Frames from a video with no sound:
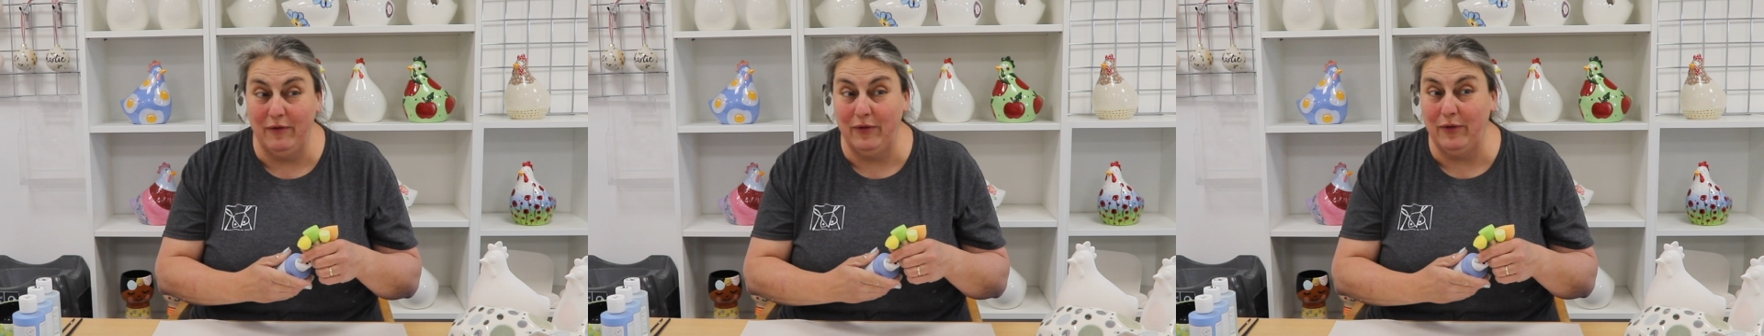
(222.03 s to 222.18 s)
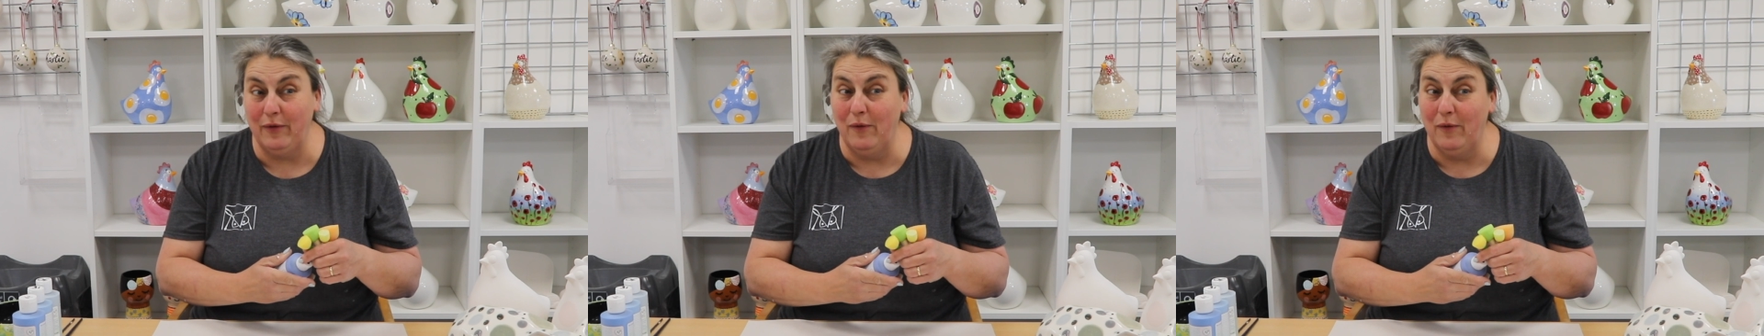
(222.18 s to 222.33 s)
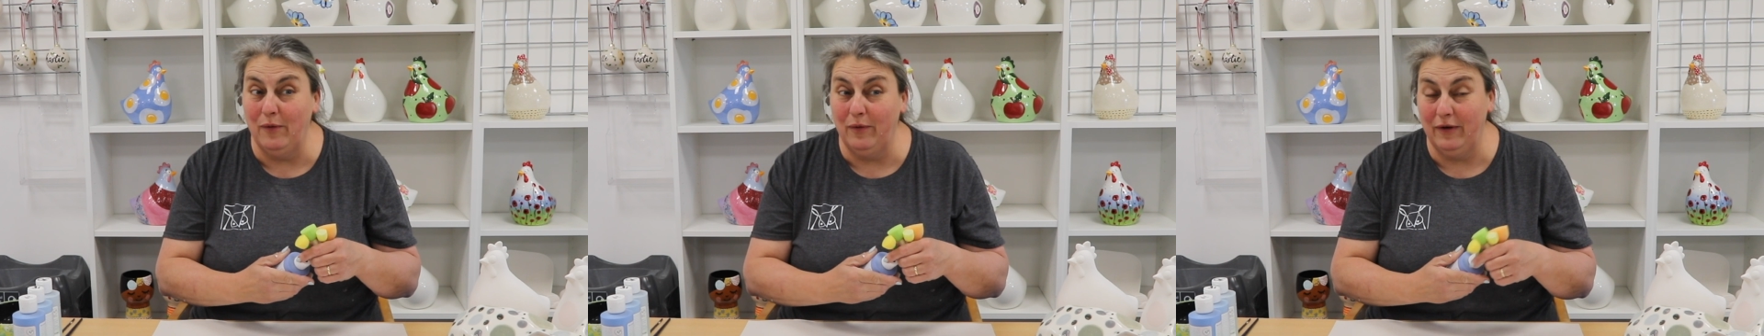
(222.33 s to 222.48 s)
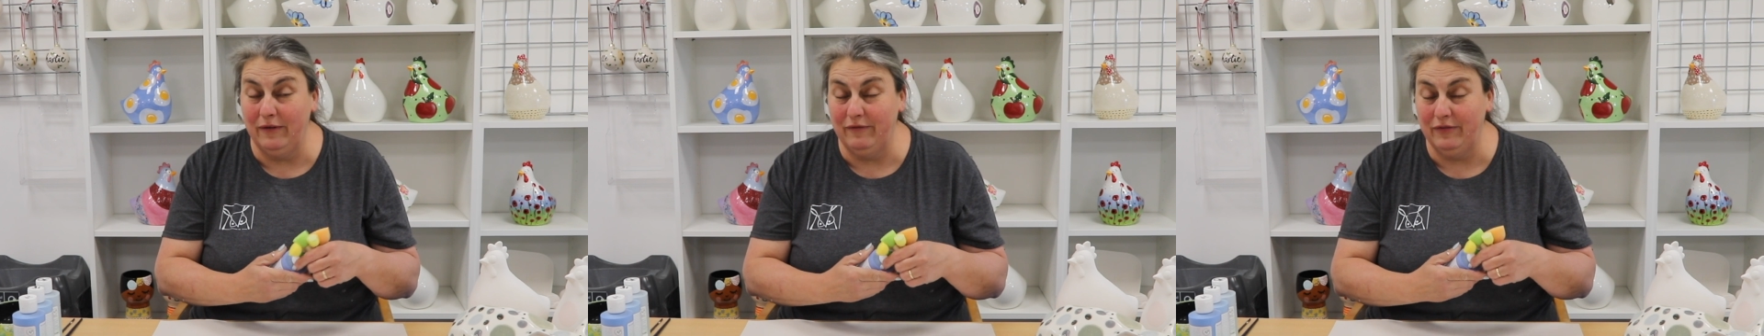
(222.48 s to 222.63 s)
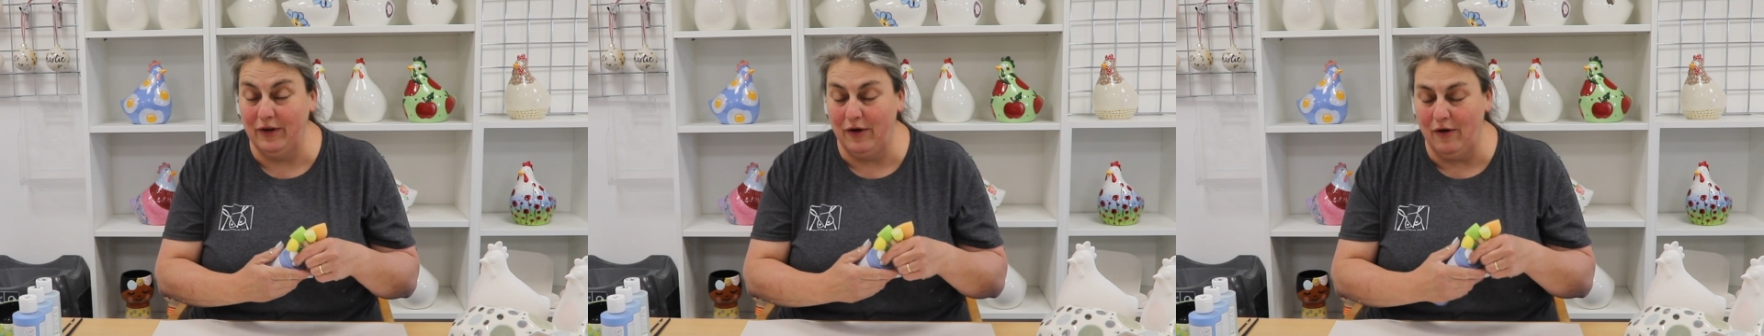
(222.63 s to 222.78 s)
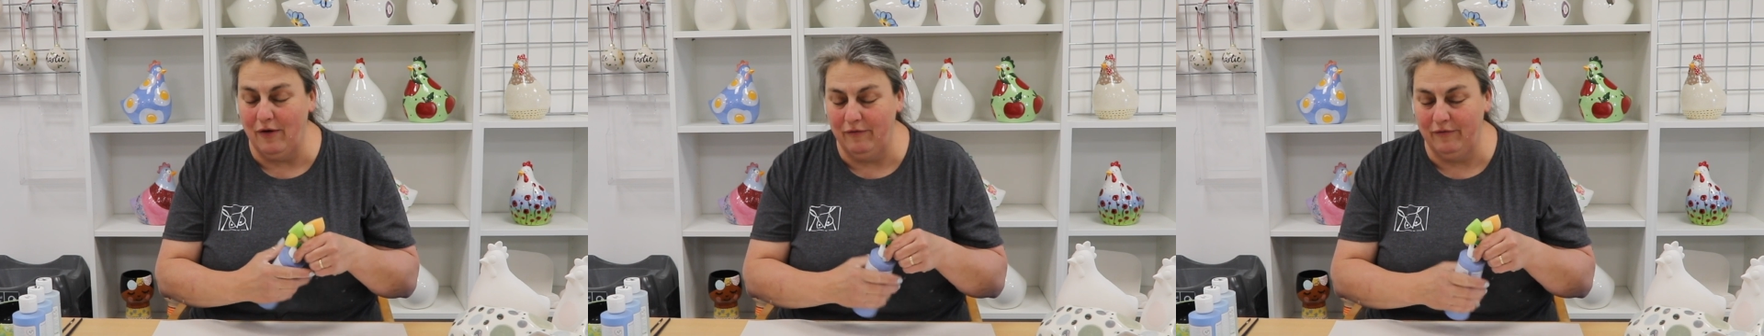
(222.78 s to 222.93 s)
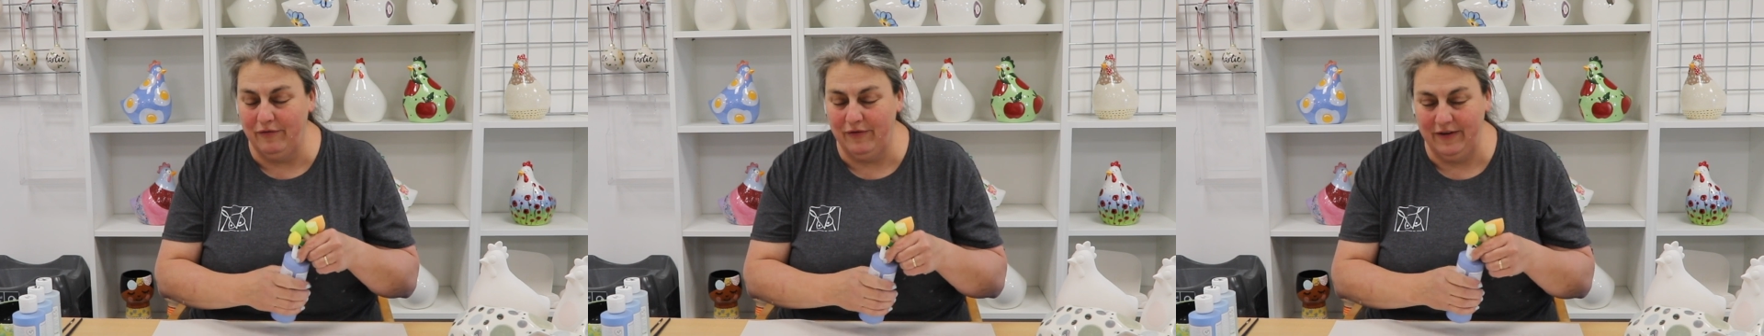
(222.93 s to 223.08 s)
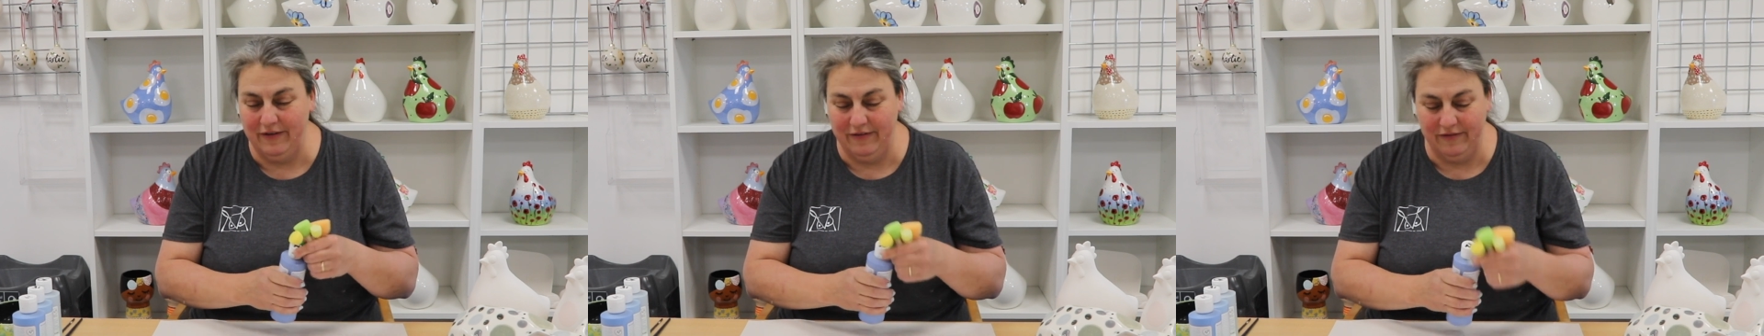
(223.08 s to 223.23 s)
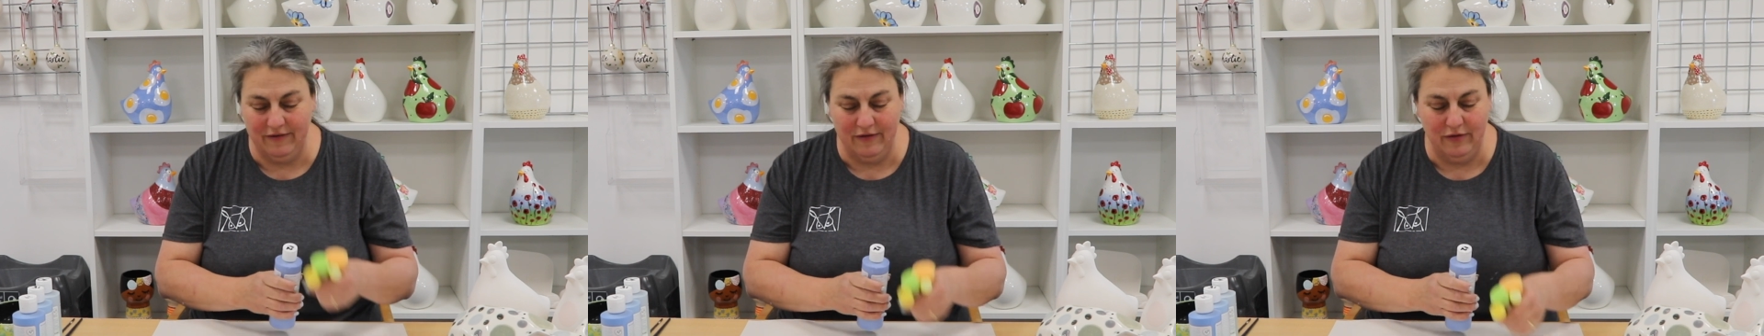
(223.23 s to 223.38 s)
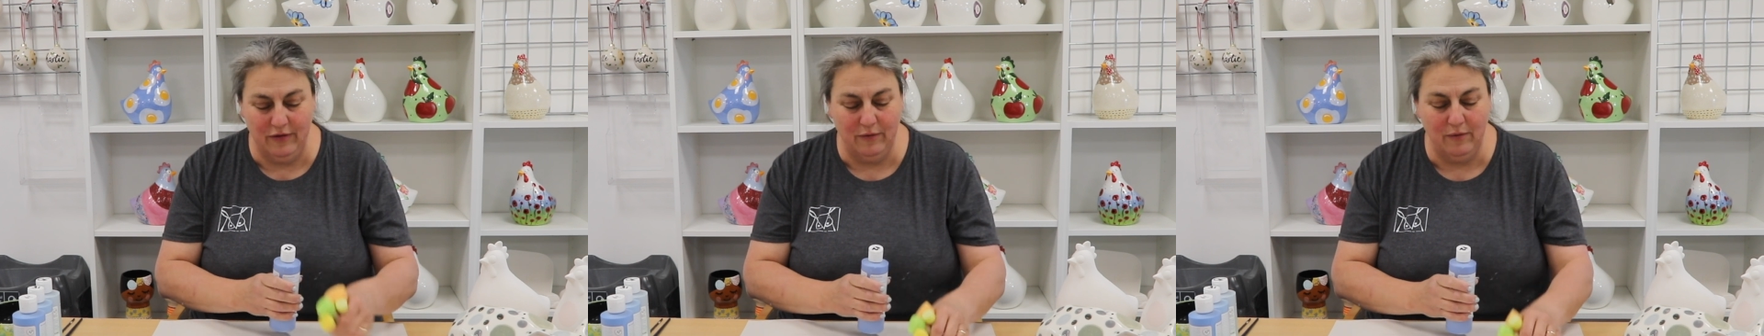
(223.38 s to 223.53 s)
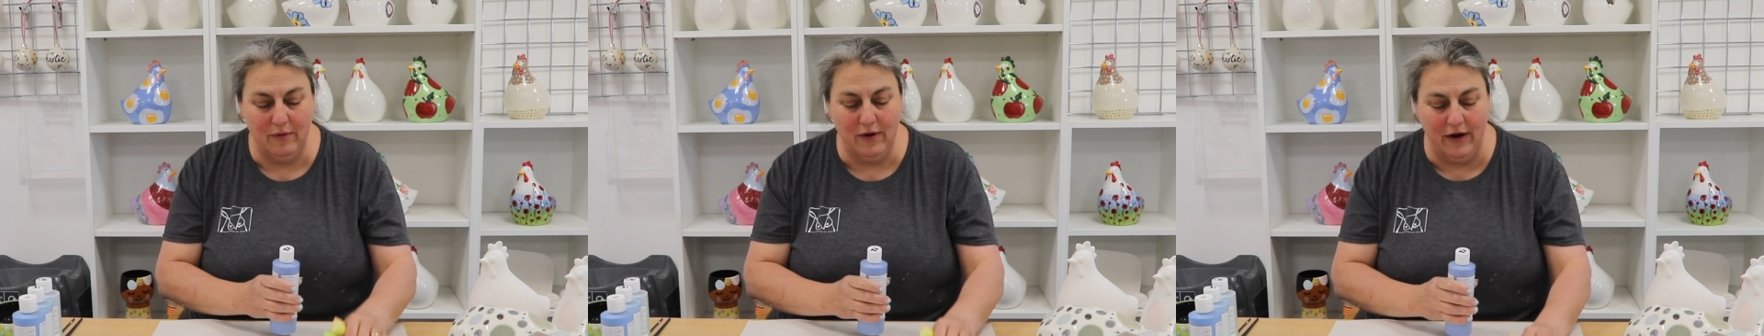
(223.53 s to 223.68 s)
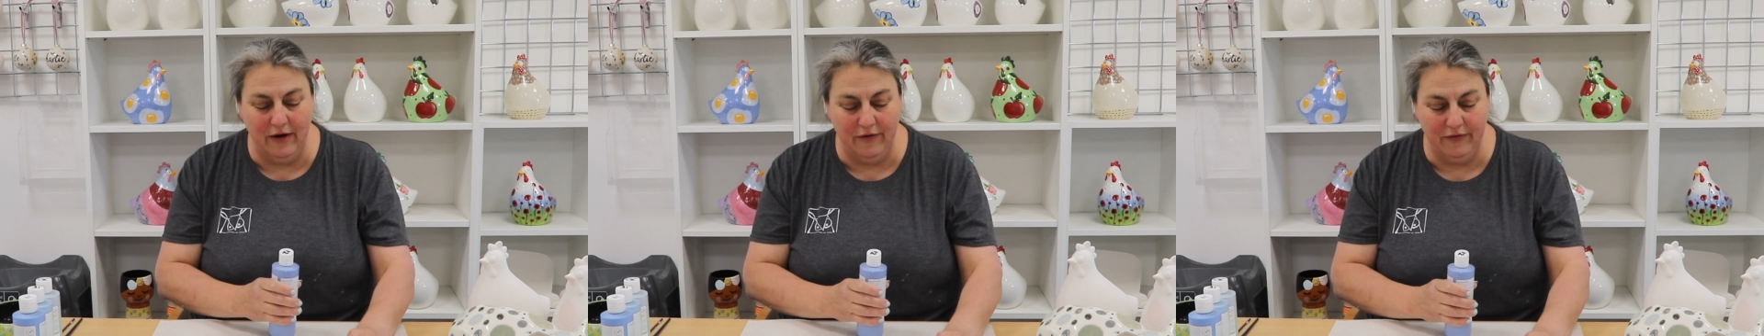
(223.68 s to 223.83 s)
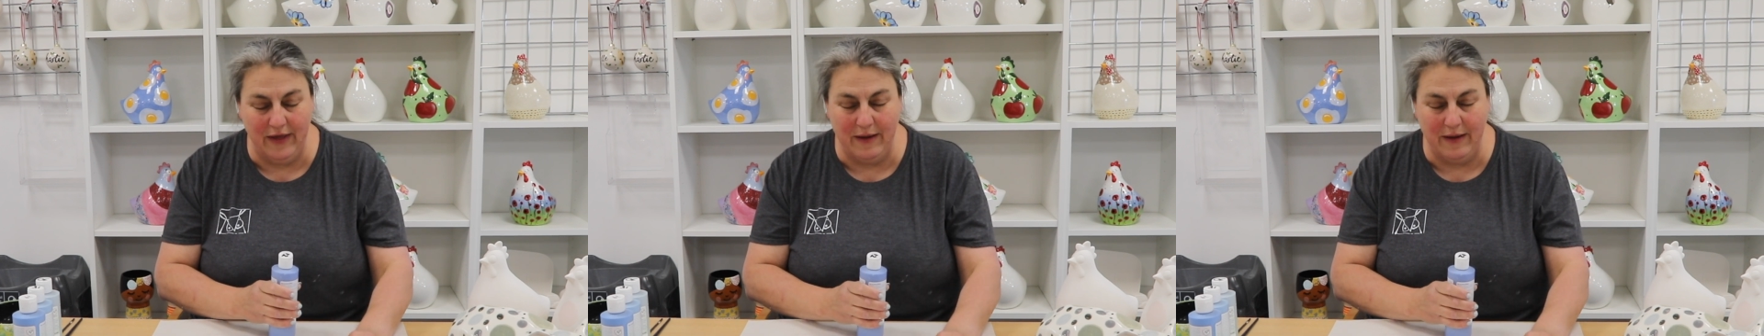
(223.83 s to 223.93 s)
with all of the confidence in the world.